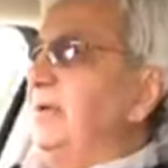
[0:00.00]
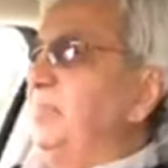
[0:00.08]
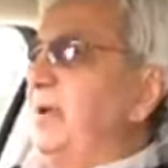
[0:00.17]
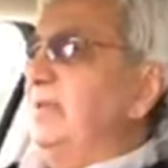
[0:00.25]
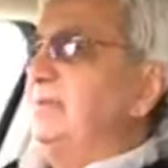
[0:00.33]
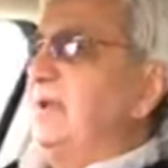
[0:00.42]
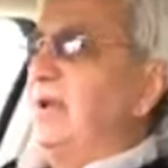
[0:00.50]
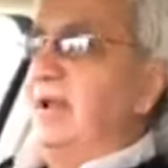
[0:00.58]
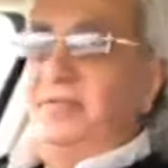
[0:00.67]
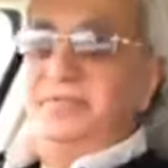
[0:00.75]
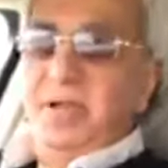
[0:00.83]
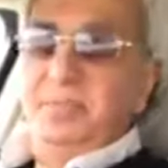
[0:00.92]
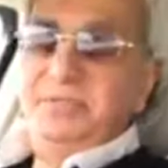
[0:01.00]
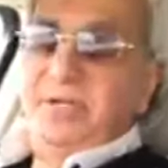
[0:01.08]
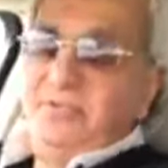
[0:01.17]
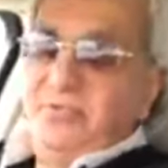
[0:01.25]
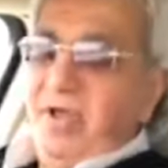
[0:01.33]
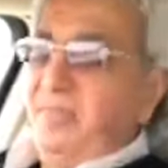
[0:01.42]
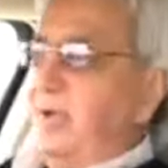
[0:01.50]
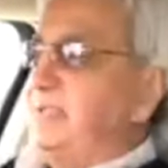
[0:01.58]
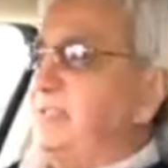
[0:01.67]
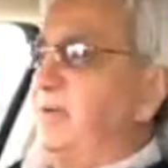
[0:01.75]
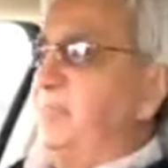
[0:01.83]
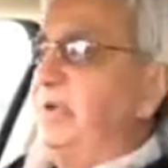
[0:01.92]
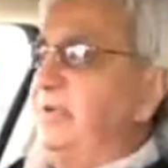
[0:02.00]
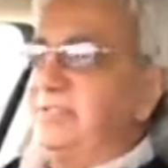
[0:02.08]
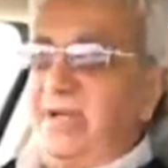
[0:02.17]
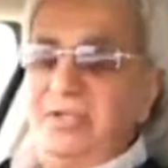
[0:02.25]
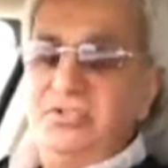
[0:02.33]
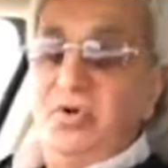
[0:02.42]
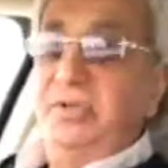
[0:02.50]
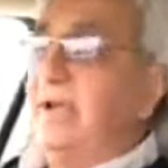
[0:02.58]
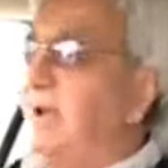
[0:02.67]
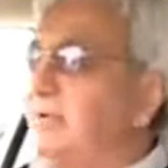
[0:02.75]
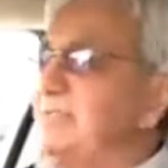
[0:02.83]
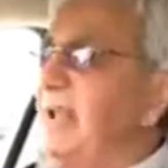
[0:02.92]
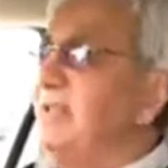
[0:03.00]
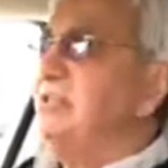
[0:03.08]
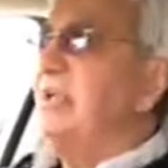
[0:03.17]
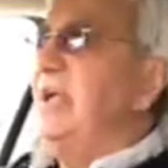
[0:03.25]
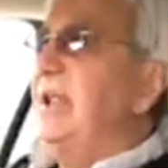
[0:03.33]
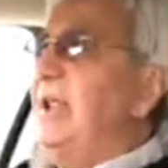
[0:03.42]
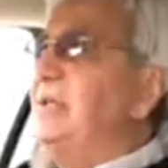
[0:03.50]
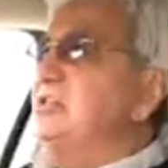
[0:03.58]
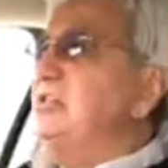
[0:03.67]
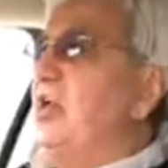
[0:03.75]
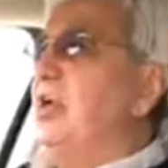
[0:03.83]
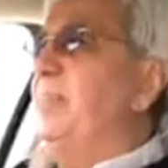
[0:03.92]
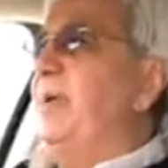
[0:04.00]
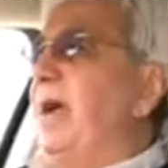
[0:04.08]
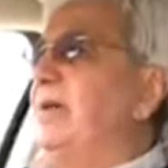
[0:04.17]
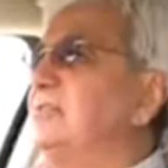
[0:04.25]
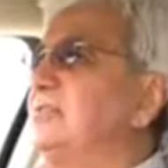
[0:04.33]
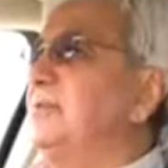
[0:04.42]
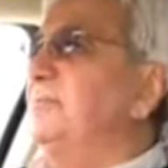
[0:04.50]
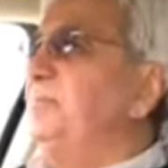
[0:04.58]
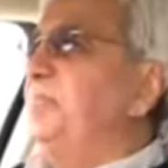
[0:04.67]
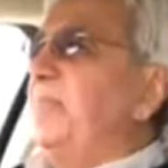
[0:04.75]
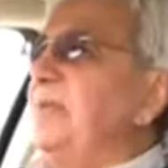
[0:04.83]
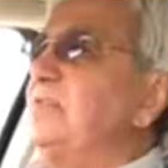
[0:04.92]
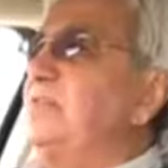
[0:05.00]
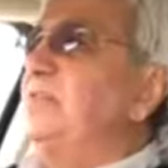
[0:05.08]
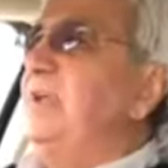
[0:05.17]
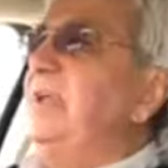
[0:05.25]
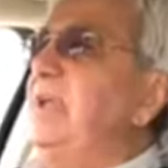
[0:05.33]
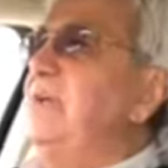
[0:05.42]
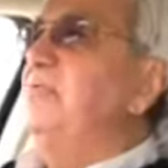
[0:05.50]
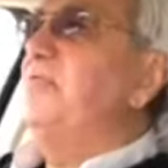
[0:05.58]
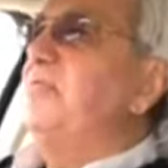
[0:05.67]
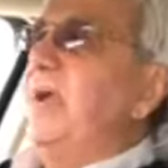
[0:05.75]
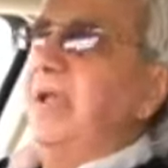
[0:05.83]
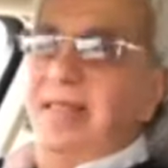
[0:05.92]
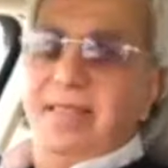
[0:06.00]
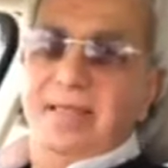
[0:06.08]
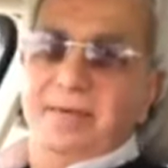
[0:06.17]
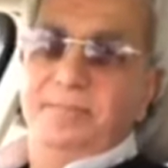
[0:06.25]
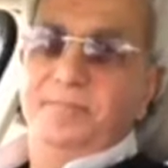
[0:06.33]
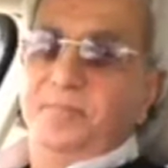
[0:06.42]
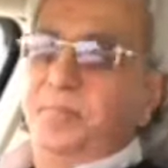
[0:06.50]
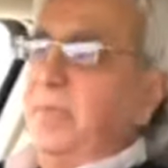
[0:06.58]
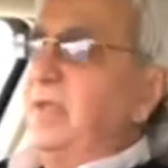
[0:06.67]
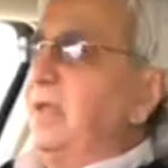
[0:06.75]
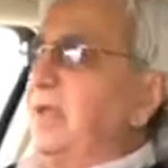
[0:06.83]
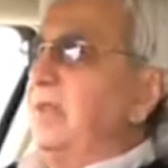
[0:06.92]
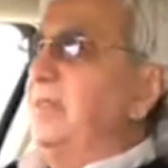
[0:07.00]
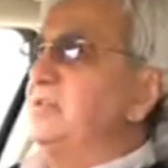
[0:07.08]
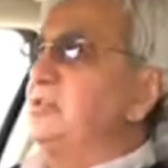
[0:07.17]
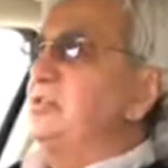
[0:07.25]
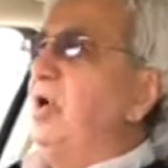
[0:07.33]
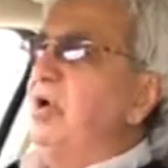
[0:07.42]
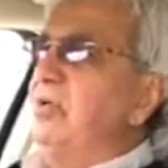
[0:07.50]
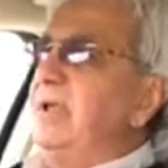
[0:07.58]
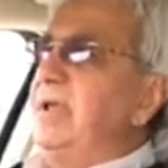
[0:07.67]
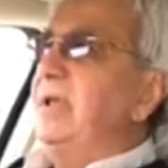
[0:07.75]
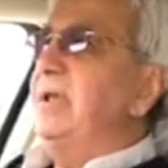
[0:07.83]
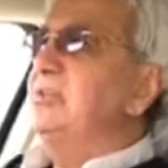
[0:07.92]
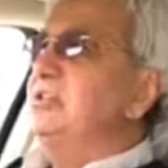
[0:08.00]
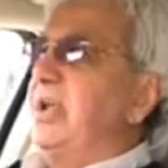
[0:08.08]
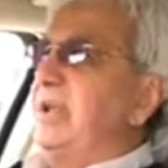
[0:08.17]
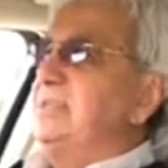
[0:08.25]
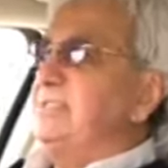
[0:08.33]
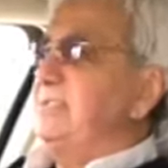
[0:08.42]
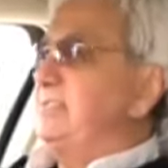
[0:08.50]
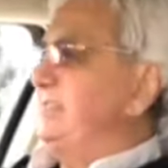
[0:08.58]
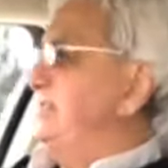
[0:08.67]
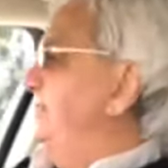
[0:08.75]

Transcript: but a lot of times I drive myself because I enjoy it. Anyways, let's let's talk about seeing faith. The story in Genesis.